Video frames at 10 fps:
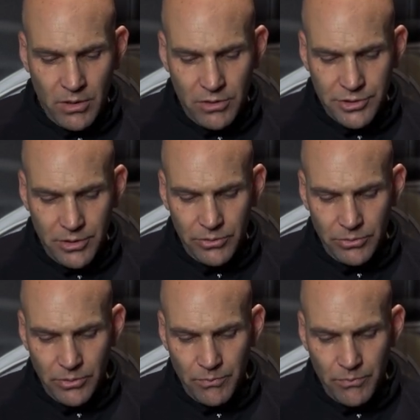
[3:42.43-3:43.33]

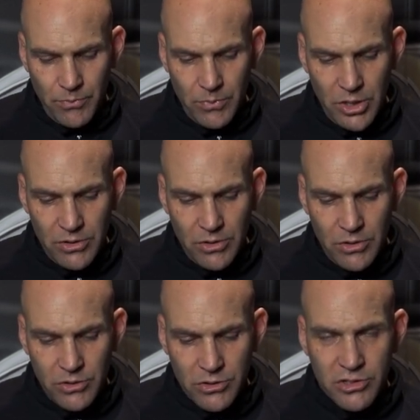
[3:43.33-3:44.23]
So
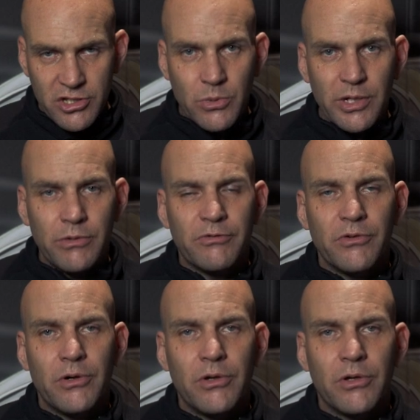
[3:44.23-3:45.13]
squeal
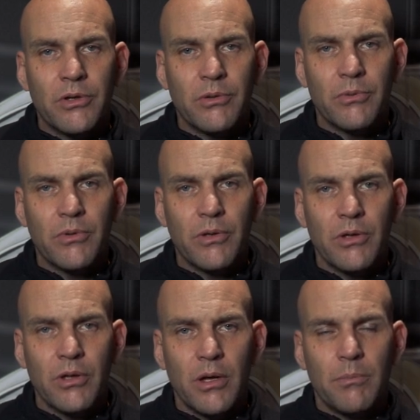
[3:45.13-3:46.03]
for
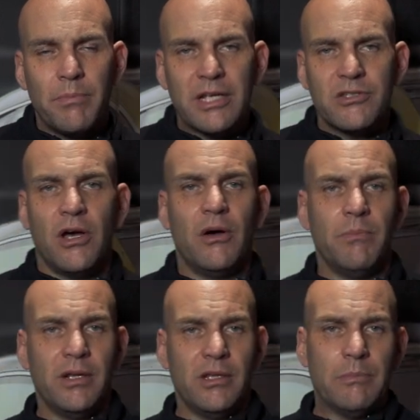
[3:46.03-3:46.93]
pads that aren't
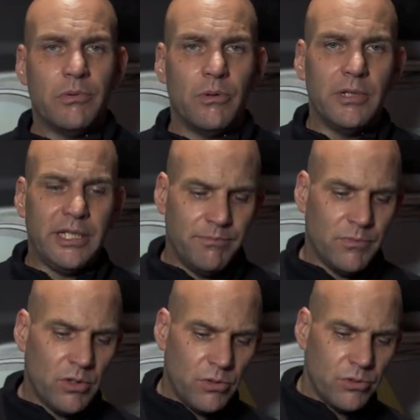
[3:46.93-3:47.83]
bedded in properly,
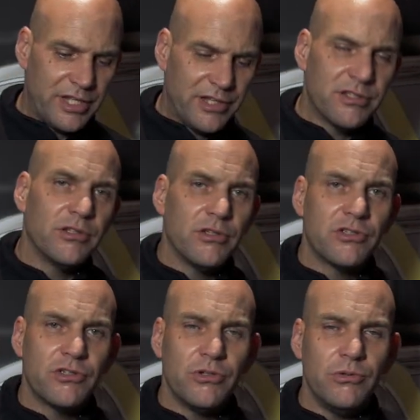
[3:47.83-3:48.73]
or disc
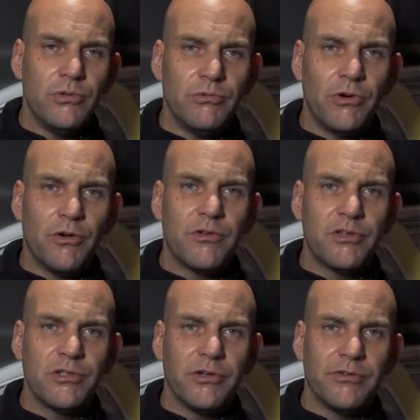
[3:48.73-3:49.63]
that's too rough
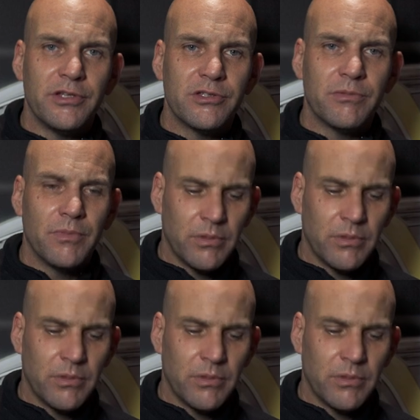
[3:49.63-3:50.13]
surface.